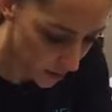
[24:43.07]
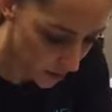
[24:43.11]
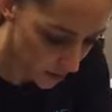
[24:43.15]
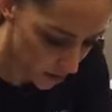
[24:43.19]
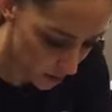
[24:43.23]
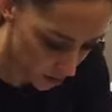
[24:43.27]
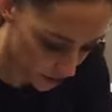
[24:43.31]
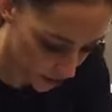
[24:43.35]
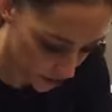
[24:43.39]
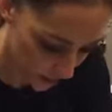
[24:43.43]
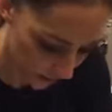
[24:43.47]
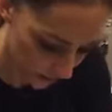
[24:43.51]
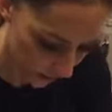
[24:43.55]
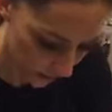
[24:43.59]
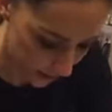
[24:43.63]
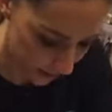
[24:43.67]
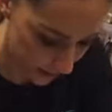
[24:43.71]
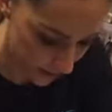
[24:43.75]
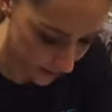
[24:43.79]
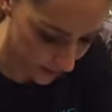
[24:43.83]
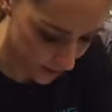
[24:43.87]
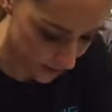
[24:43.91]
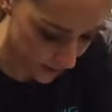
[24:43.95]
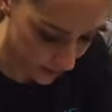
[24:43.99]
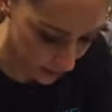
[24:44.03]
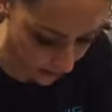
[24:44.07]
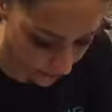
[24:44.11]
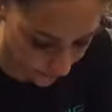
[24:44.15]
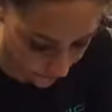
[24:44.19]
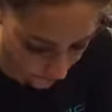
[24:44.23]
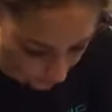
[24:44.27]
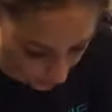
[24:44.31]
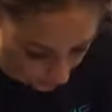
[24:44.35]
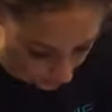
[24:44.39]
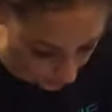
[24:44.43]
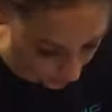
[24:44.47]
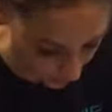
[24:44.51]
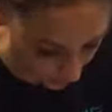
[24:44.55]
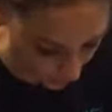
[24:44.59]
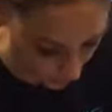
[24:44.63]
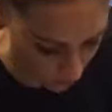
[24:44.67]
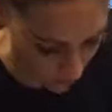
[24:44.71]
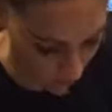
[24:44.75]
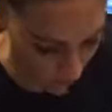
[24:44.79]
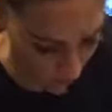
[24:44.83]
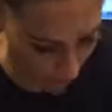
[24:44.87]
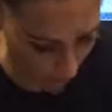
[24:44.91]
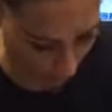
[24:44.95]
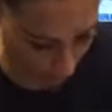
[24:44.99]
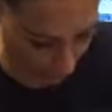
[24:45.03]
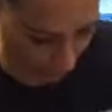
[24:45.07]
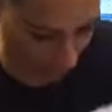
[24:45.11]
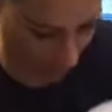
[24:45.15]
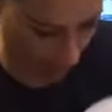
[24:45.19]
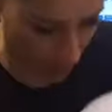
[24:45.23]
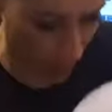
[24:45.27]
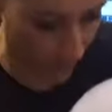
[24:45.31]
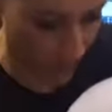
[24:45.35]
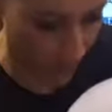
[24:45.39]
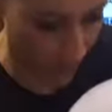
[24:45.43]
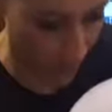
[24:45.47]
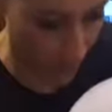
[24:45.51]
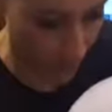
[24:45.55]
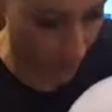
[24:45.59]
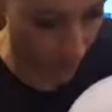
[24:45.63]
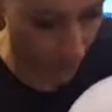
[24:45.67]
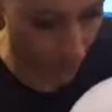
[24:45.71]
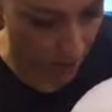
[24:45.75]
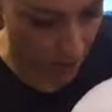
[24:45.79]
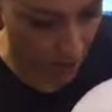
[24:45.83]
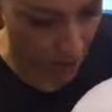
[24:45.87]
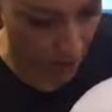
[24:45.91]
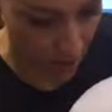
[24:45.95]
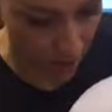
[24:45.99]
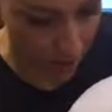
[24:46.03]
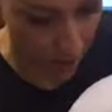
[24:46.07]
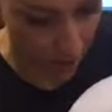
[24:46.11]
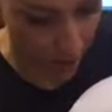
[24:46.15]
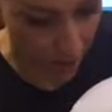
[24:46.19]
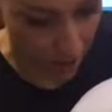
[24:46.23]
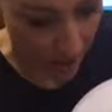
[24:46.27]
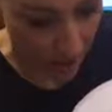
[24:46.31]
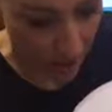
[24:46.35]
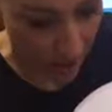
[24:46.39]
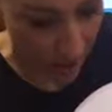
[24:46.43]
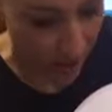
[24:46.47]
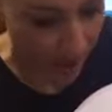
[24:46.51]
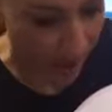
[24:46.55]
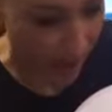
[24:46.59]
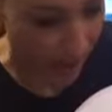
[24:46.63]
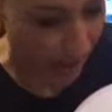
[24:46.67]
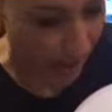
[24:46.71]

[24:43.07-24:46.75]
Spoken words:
All right, Katie's is going to feel a little bit cool at first, and we want to protect